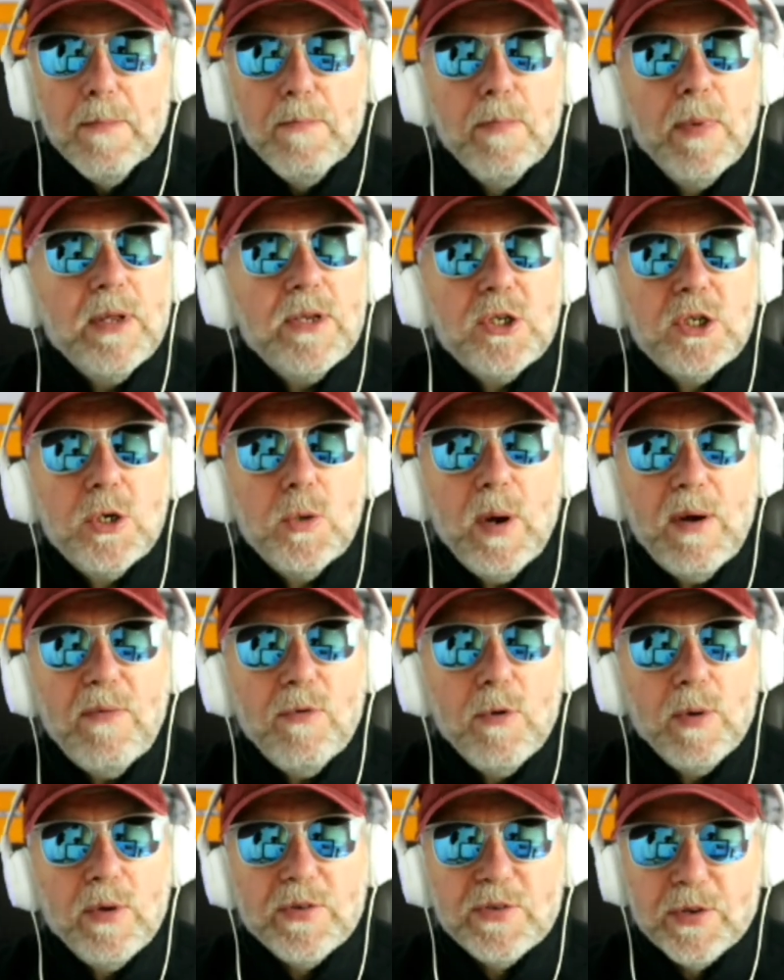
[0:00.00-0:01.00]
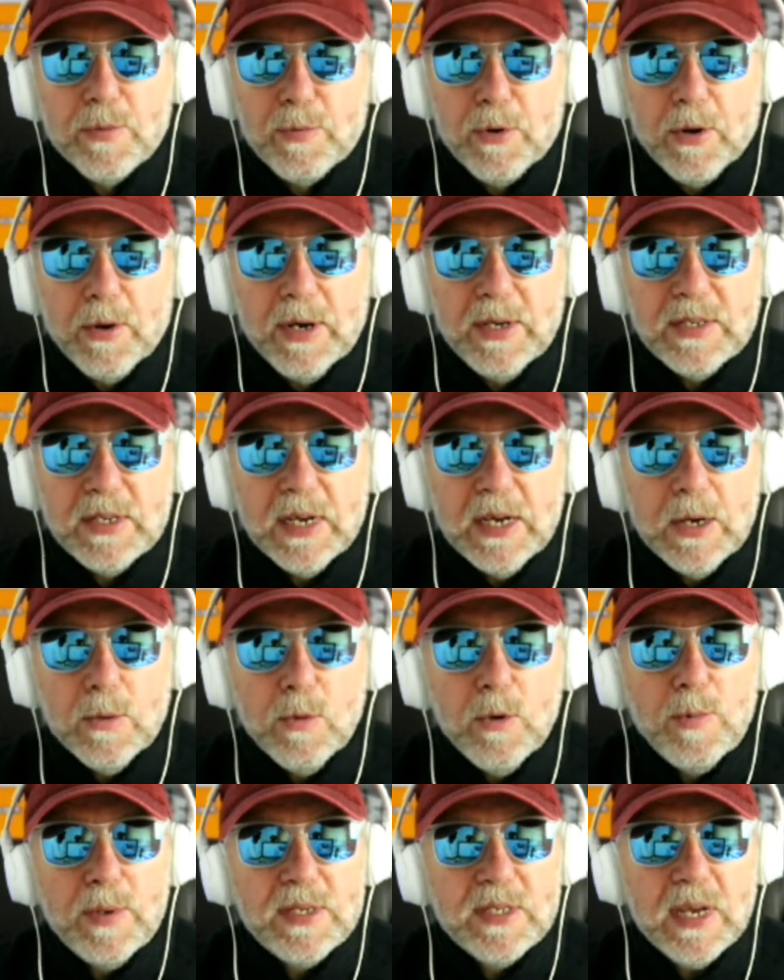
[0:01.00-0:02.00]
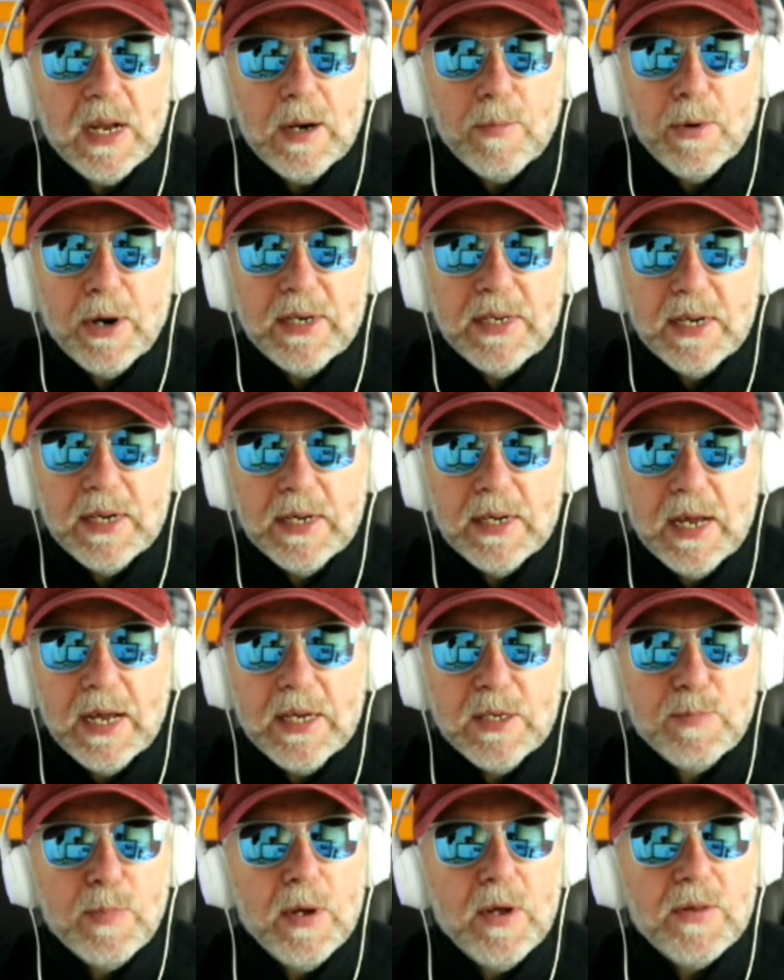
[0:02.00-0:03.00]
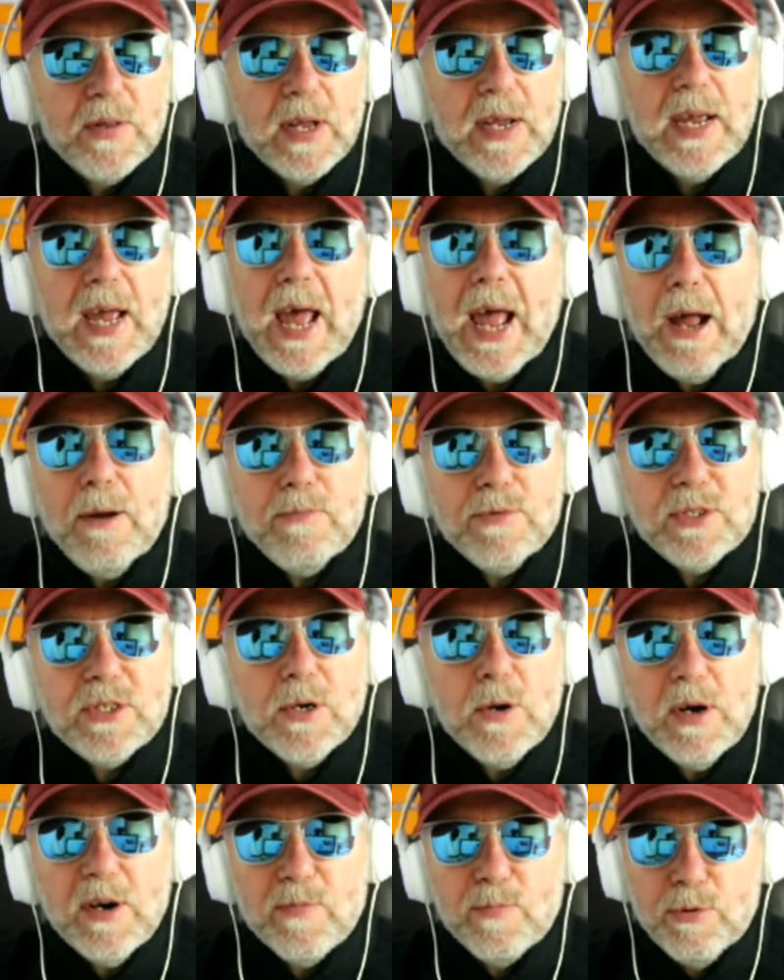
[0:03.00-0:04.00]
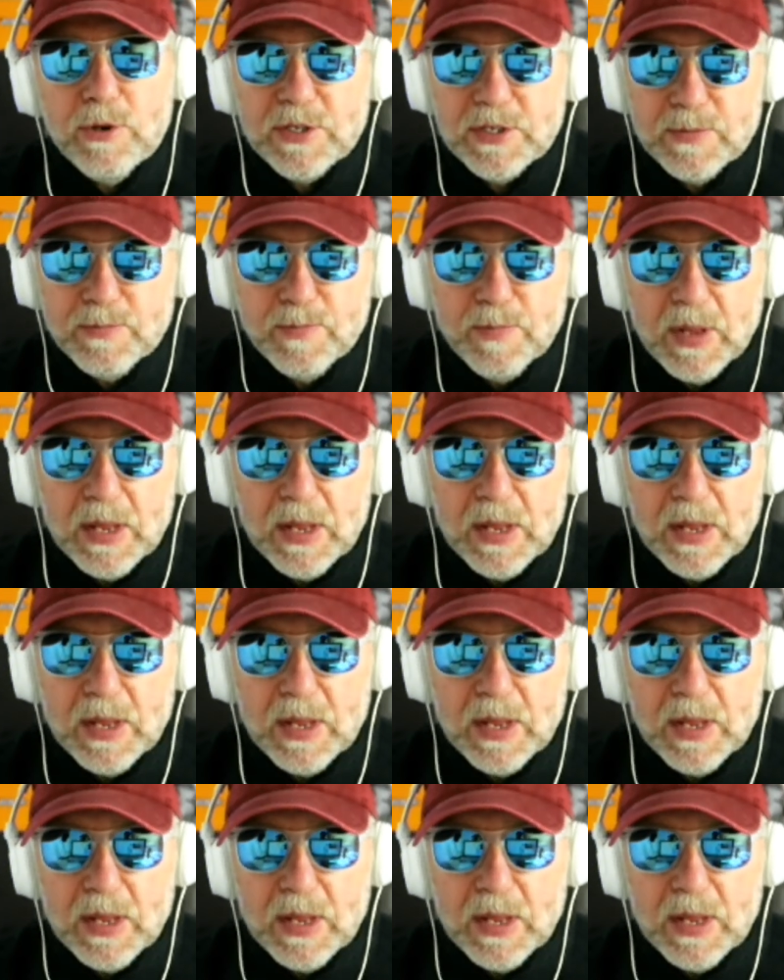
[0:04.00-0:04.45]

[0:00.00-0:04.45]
much to everyone's surprise, will be celebrating his birthday outside of prison.